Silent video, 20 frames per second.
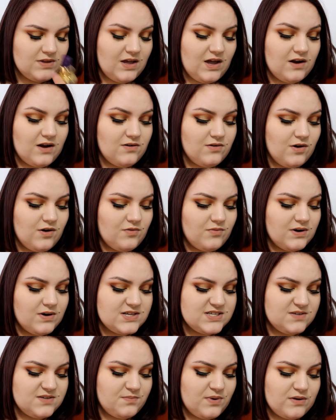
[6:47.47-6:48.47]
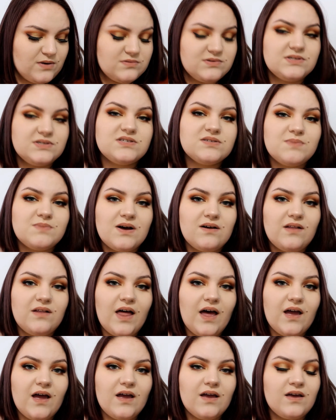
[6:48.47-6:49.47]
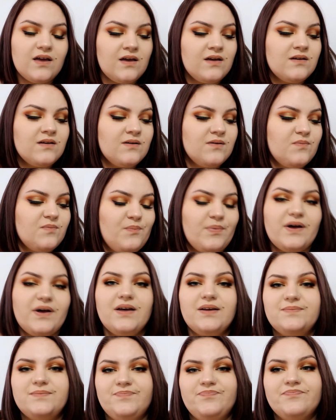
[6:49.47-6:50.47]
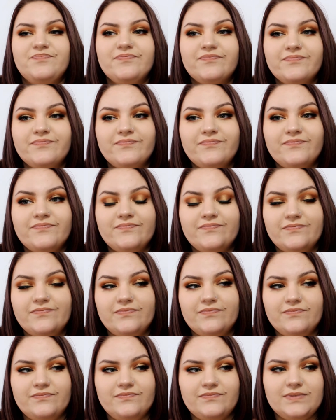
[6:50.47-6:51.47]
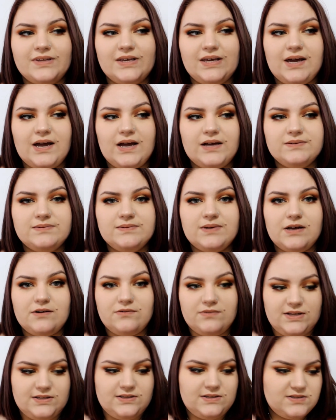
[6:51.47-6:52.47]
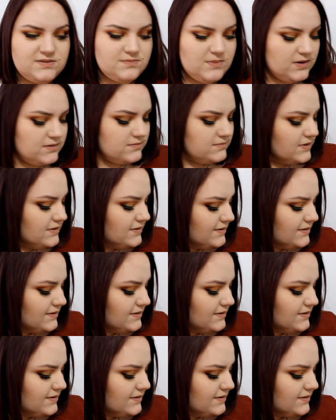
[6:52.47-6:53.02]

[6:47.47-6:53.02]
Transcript: I don't know what it's supposed to smell like, but yeah, I don't like the smell.